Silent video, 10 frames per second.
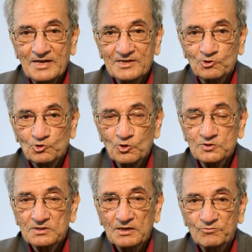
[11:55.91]
So
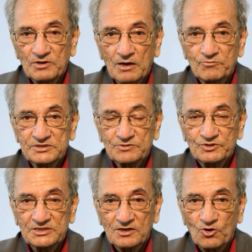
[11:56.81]
those
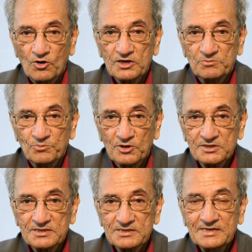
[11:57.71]
which are called
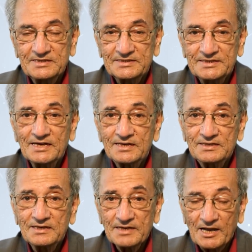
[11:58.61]
important, they are
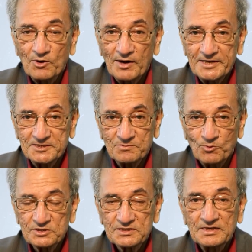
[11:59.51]
the canonized
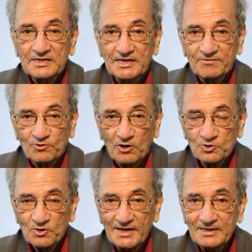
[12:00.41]
books. If not
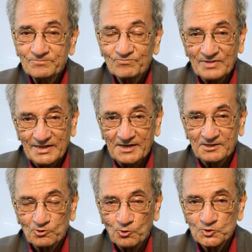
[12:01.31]
today, then
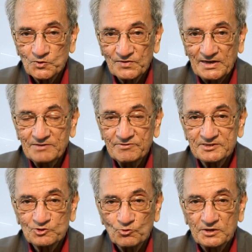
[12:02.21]
course of time, when
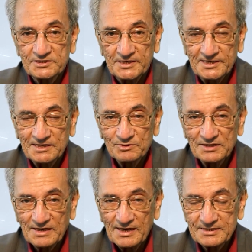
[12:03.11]
students read them in
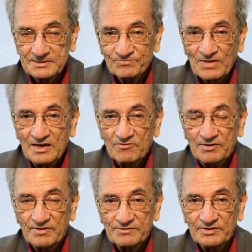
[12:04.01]
the class,
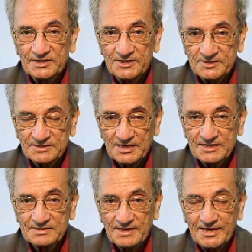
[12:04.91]
when they
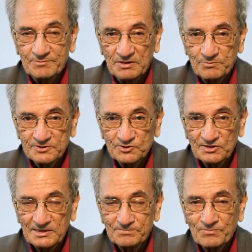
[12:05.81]
discuss, write papers on
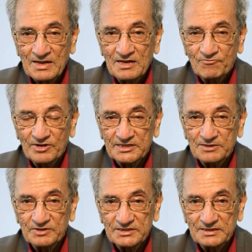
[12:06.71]
them, when they
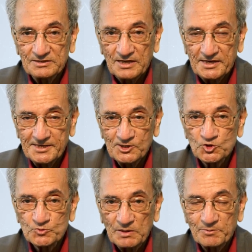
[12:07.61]
read
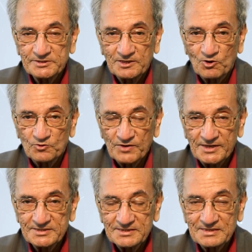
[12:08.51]
those papers in
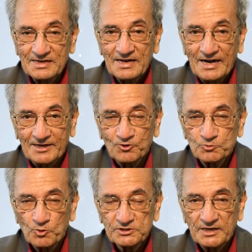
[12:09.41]
conferences, and those
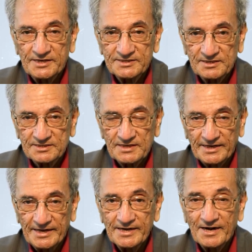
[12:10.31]
books are discussed
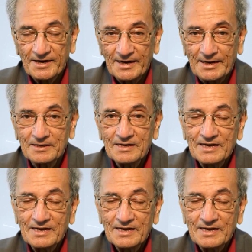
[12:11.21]
again and again,